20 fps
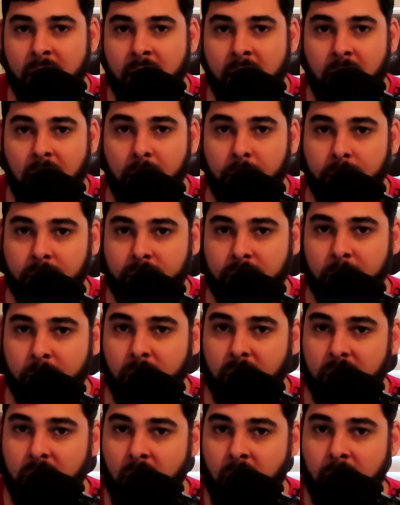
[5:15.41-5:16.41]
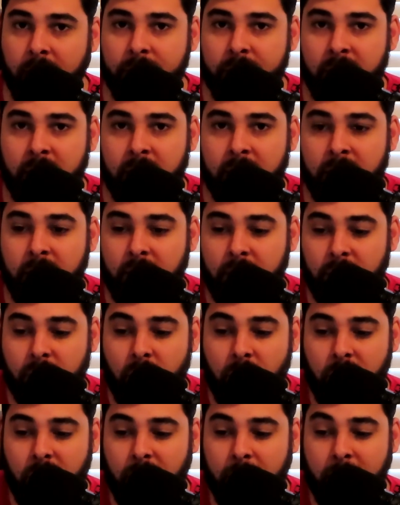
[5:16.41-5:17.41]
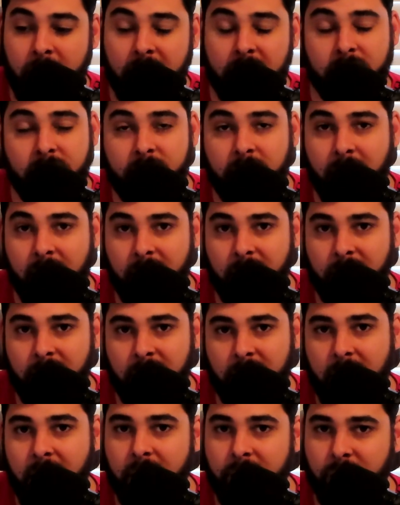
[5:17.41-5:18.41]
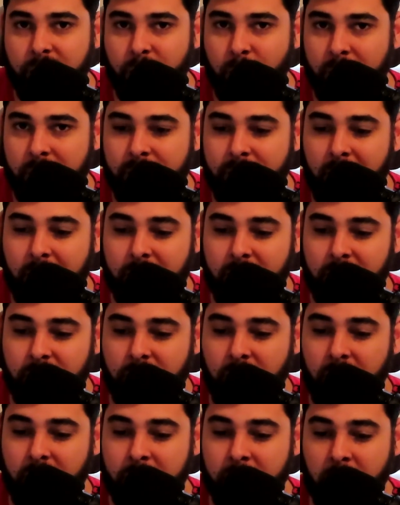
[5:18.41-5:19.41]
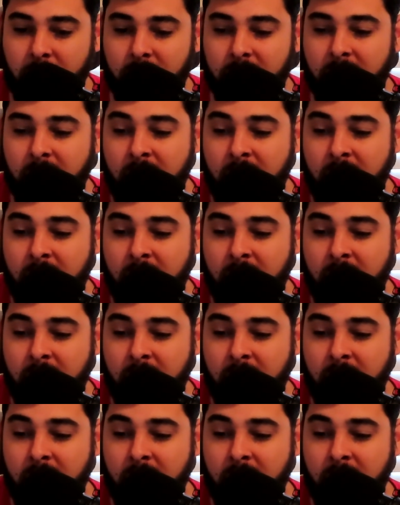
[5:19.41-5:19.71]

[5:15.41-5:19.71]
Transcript: I was somewhat confident that the car might sell at the $2,500 mark,